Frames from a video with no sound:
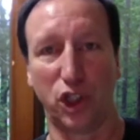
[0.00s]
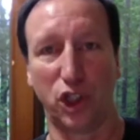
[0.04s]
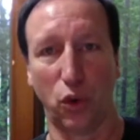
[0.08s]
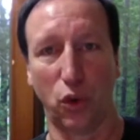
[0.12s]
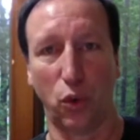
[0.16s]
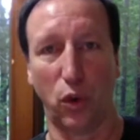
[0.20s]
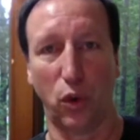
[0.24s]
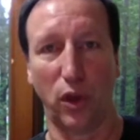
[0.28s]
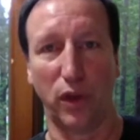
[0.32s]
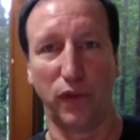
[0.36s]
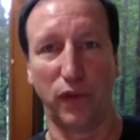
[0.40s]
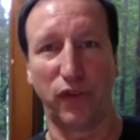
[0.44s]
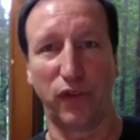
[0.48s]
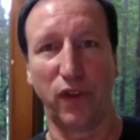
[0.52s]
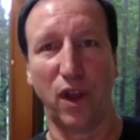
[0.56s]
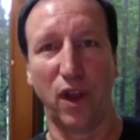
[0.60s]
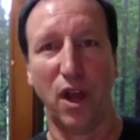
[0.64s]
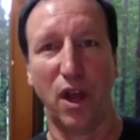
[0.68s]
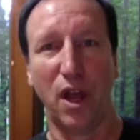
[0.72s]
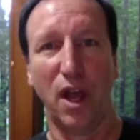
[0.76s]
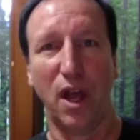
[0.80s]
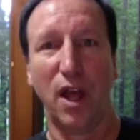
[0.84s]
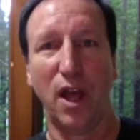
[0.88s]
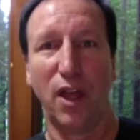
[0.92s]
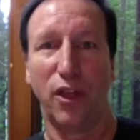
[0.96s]
ones,
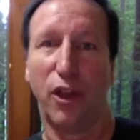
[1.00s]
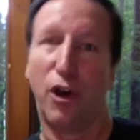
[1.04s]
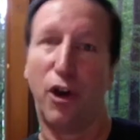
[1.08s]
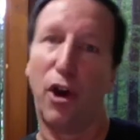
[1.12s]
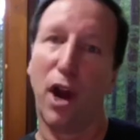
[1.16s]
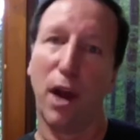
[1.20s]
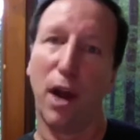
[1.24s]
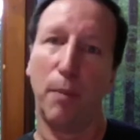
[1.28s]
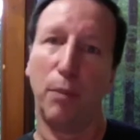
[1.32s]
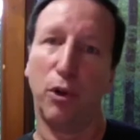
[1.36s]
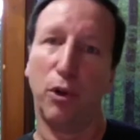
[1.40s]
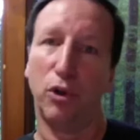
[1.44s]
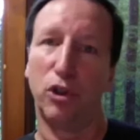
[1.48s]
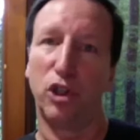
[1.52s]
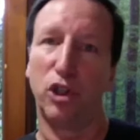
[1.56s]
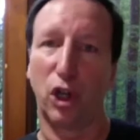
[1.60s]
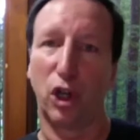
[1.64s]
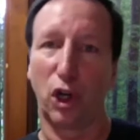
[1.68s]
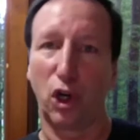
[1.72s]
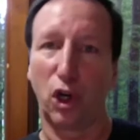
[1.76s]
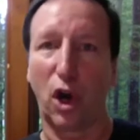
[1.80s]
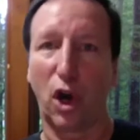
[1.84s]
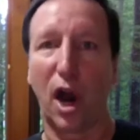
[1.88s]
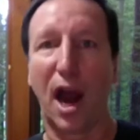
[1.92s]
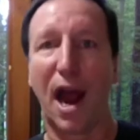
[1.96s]
they're able to
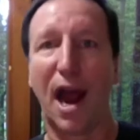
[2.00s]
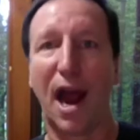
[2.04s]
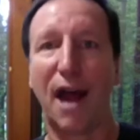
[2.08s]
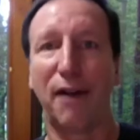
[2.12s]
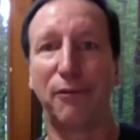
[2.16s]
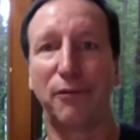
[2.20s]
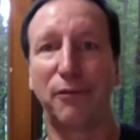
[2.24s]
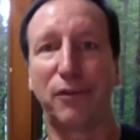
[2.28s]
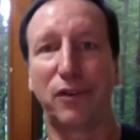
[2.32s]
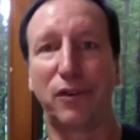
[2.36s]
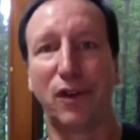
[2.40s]
craft,